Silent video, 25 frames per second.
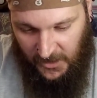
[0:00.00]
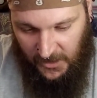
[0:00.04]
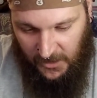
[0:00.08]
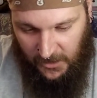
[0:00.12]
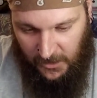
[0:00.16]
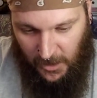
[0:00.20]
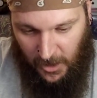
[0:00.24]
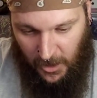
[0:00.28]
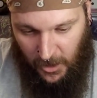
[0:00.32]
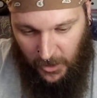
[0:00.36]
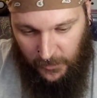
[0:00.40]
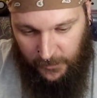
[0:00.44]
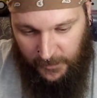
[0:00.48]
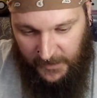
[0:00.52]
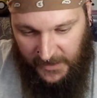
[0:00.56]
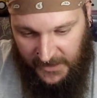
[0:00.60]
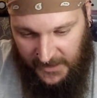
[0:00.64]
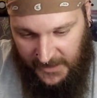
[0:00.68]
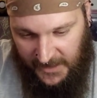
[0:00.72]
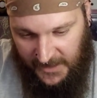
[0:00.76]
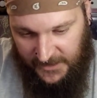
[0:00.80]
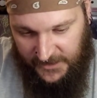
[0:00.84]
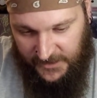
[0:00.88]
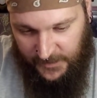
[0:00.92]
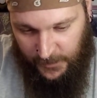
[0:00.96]
Called me and
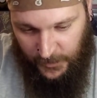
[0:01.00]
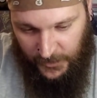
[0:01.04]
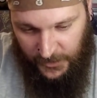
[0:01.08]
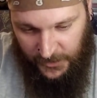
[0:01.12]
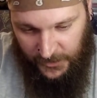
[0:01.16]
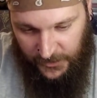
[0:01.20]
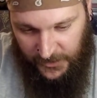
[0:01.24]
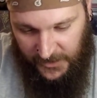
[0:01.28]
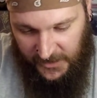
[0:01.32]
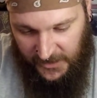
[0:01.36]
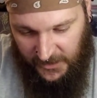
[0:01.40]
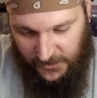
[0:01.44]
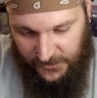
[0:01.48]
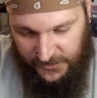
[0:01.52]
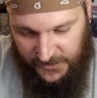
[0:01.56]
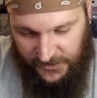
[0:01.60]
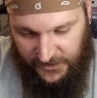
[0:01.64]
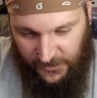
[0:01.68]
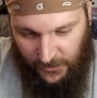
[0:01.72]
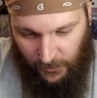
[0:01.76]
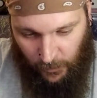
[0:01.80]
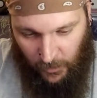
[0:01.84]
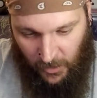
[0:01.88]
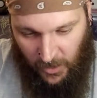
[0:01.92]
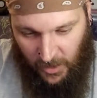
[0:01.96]
had some good deals at
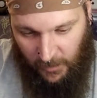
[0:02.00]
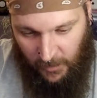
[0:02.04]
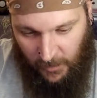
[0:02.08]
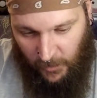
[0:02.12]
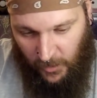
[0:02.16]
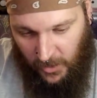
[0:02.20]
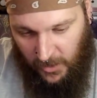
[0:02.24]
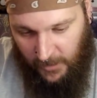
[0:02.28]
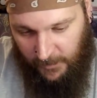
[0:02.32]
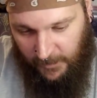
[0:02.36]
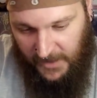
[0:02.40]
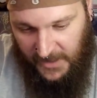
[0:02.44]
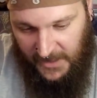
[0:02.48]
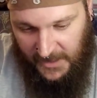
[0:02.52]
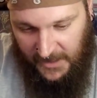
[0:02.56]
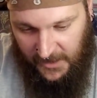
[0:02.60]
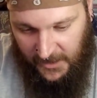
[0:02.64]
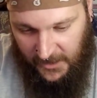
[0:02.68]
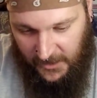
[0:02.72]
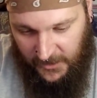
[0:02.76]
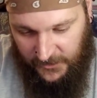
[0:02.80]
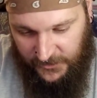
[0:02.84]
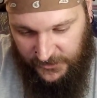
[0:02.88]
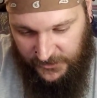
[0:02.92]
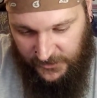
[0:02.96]
the Walmart by
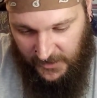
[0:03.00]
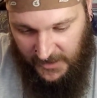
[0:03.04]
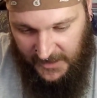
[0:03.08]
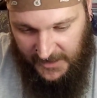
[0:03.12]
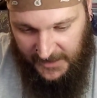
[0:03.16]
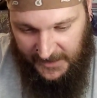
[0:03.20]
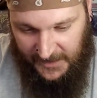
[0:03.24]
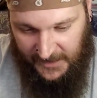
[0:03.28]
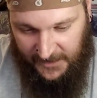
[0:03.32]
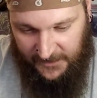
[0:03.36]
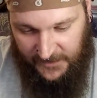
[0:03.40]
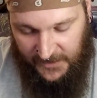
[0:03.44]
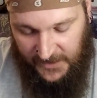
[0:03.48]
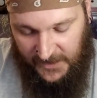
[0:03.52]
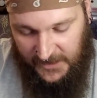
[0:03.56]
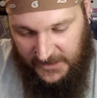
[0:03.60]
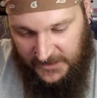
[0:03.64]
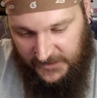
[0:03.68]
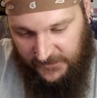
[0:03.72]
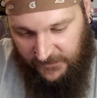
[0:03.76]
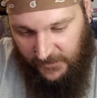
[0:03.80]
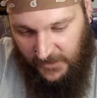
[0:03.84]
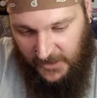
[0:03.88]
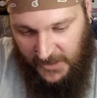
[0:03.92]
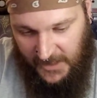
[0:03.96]
her. So I got
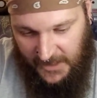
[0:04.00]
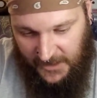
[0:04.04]
these for